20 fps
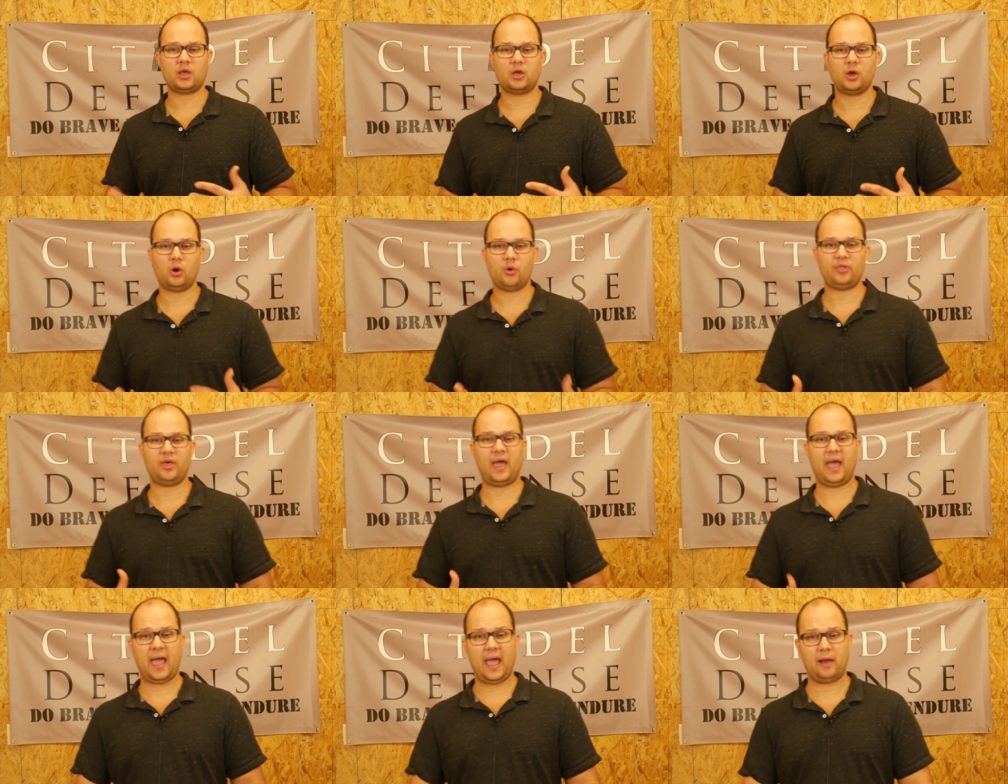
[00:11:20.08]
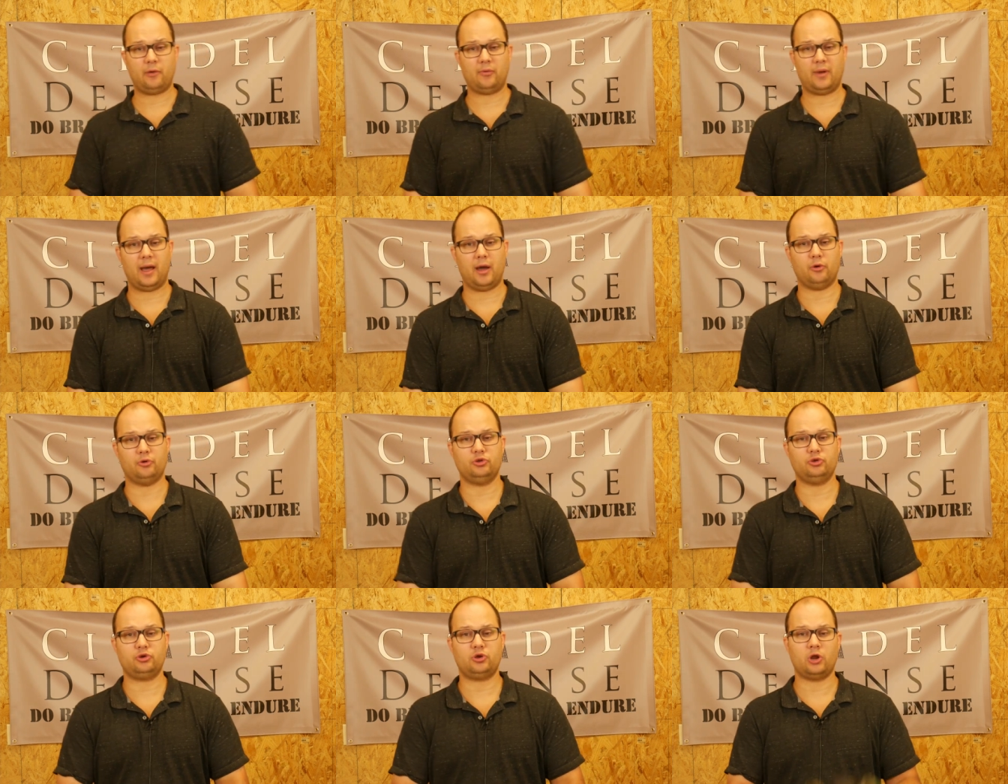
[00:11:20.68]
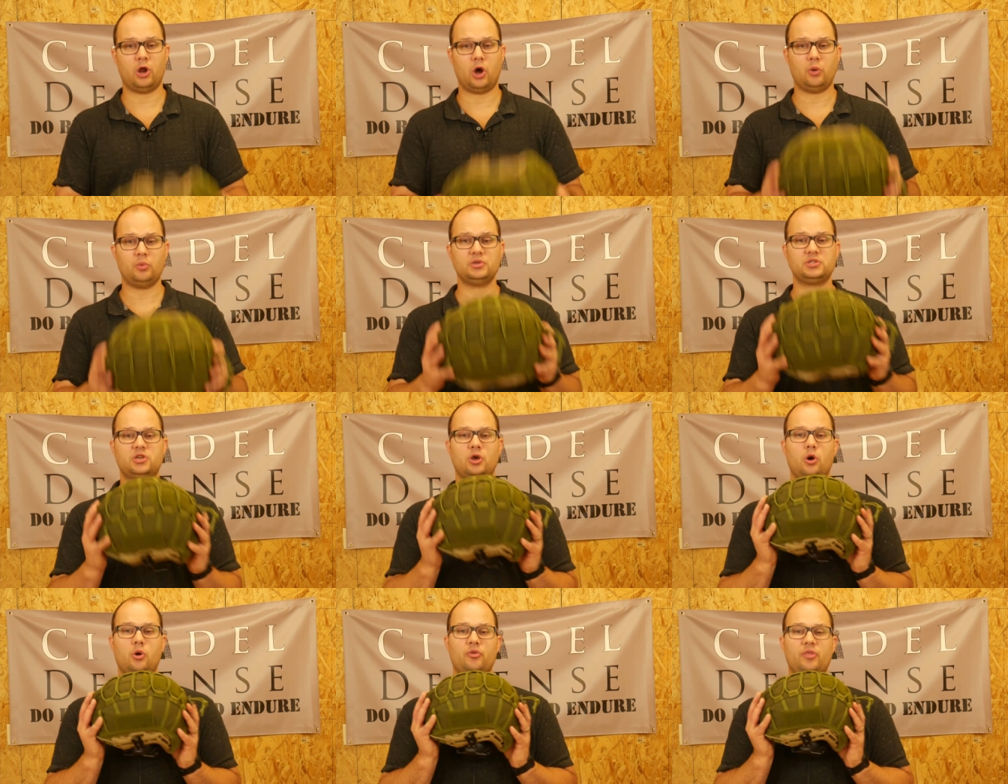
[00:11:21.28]
to go the hat route, you can
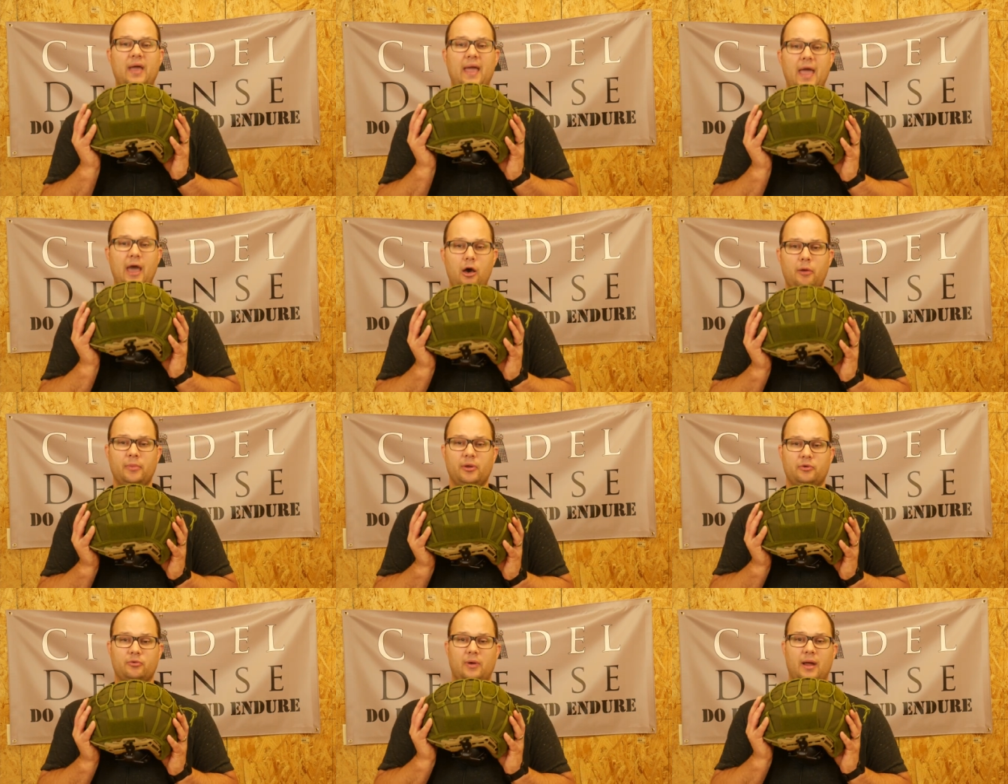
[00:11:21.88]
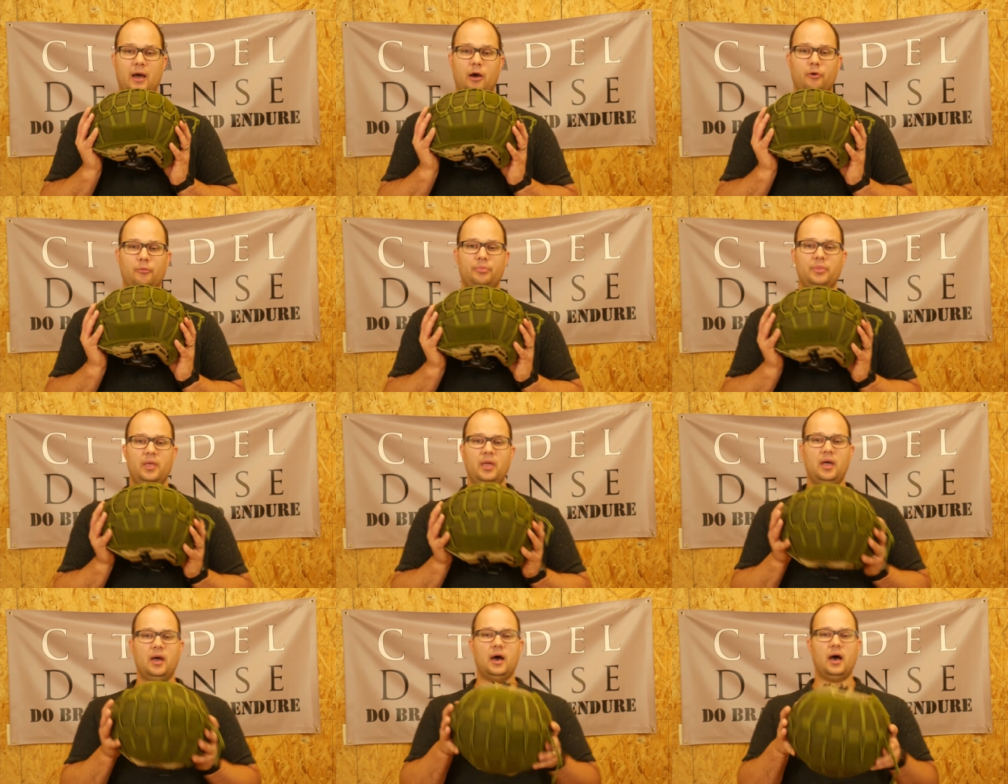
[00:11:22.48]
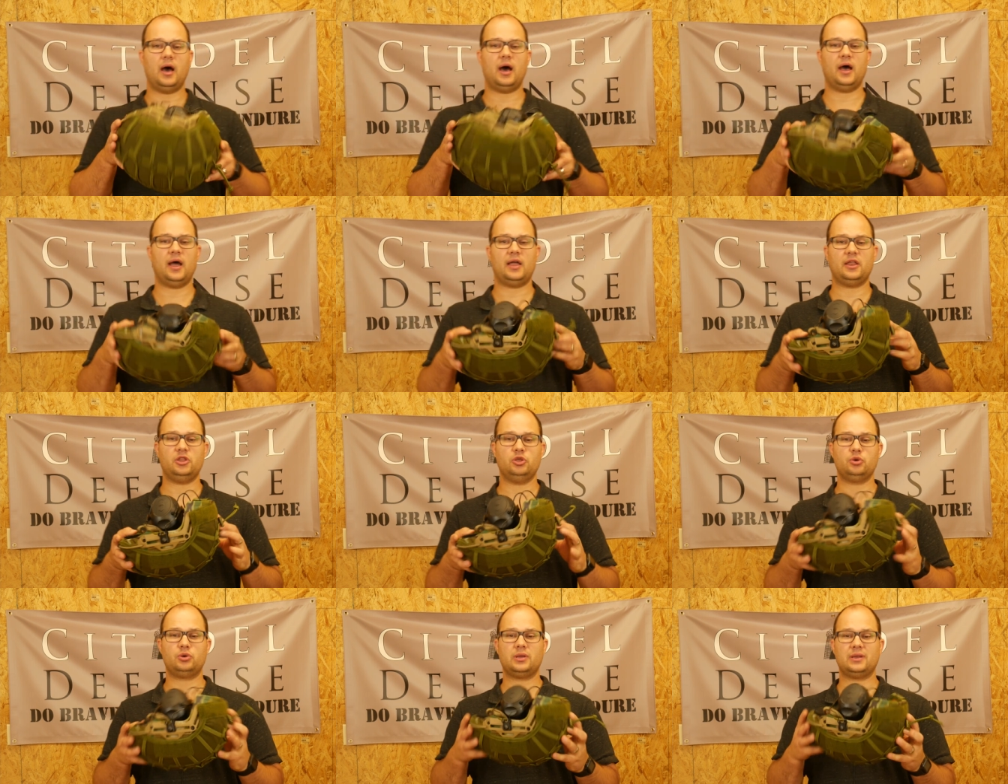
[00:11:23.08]
always go the helmet route uh,
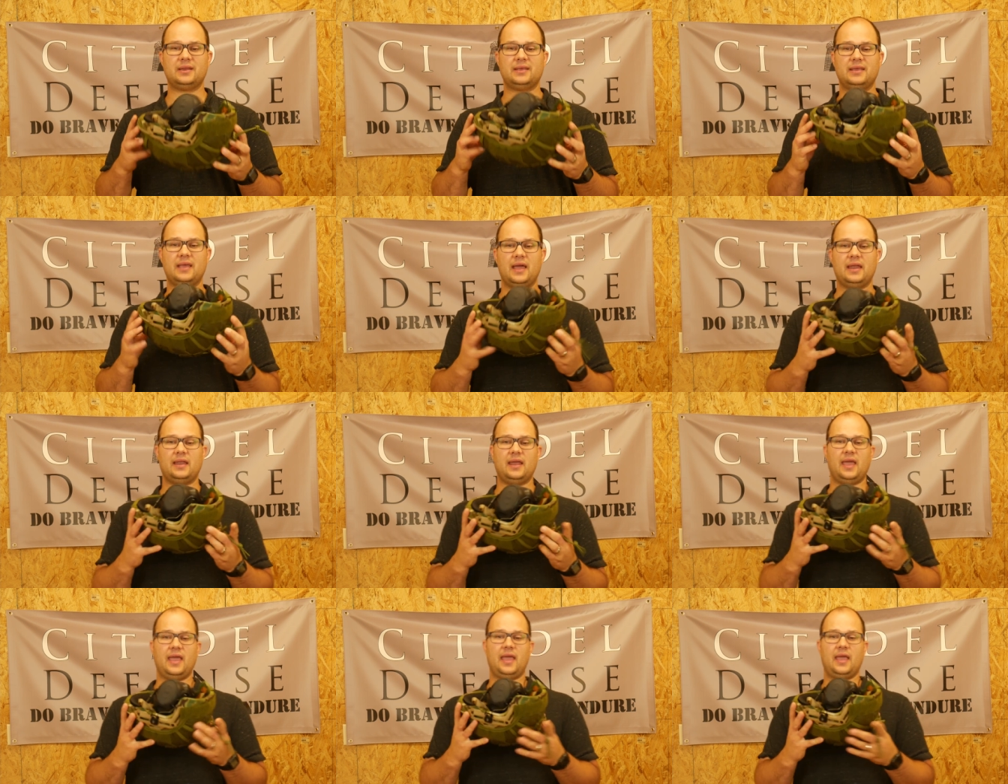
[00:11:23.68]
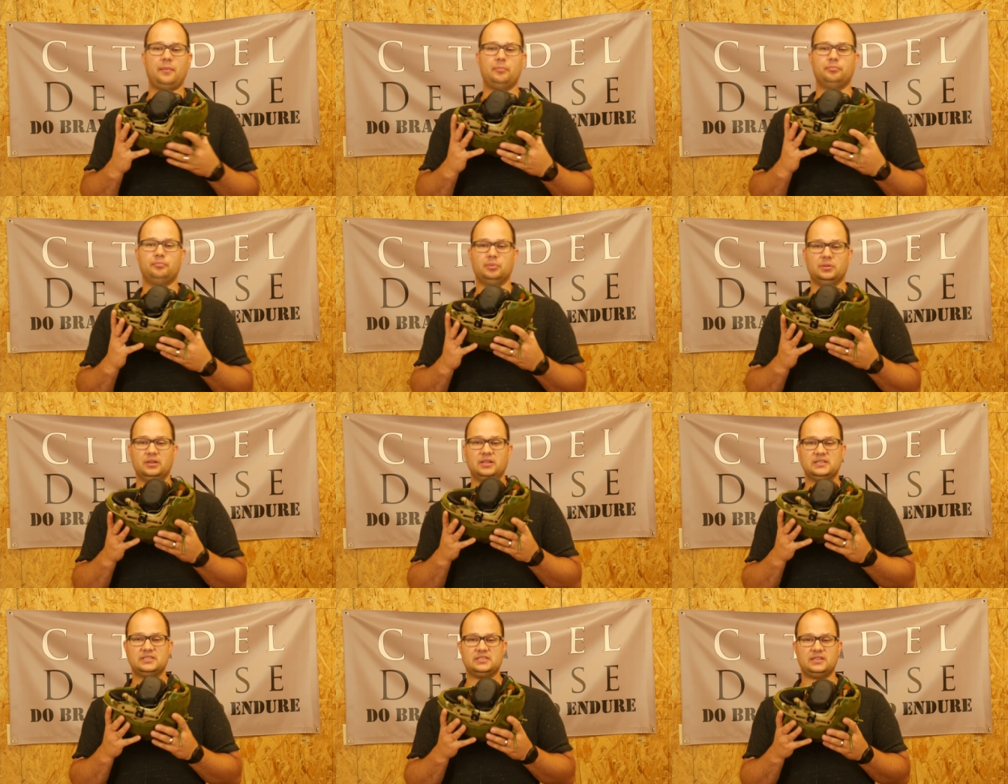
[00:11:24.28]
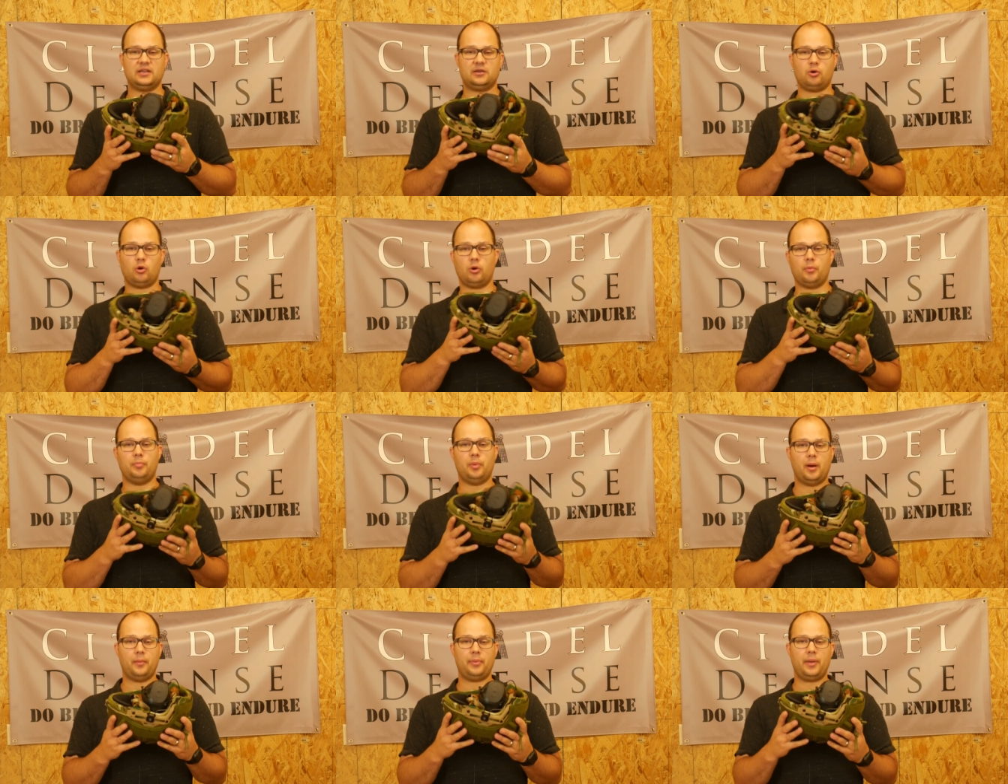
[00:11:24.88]
and you can get a ballistic
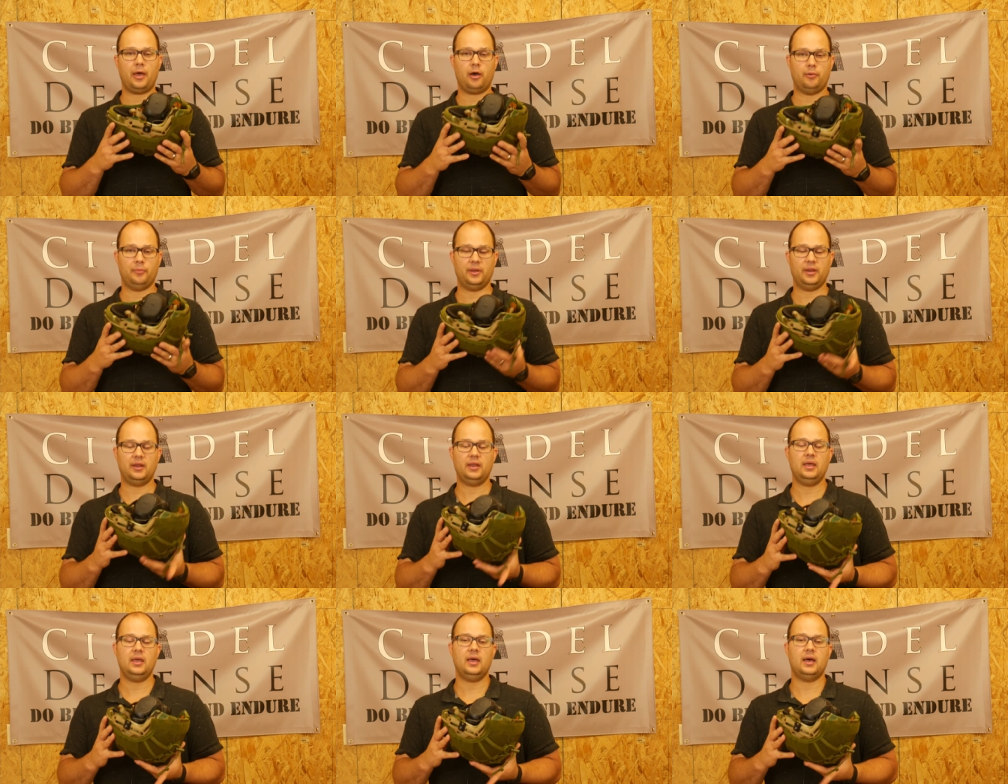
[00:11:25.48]
or bump helmet.